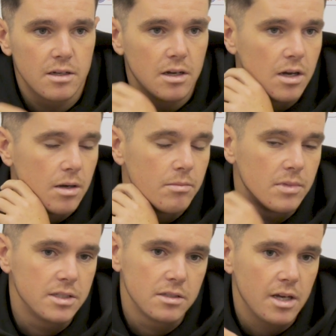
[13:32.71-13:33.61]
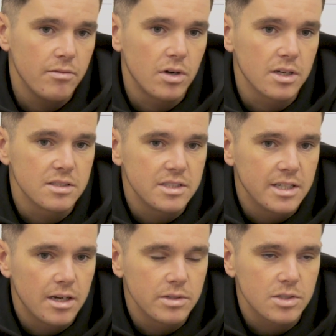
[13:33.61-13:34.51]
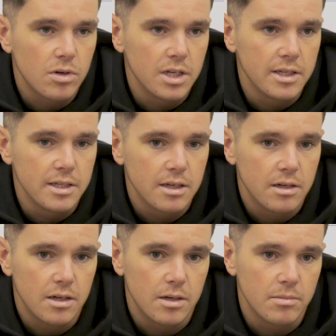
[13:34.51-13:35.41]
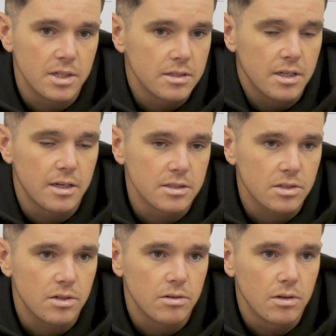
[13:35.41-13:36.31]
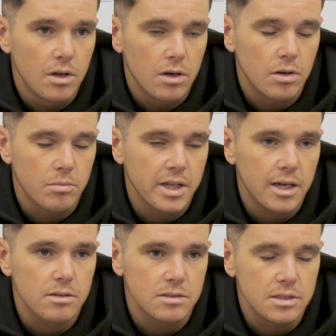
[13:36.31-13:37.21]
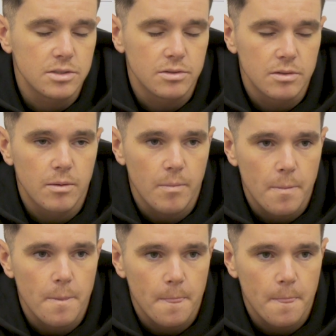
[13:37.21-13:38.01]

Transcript: and everyone can see now his quality, so long may that continue. Yeah,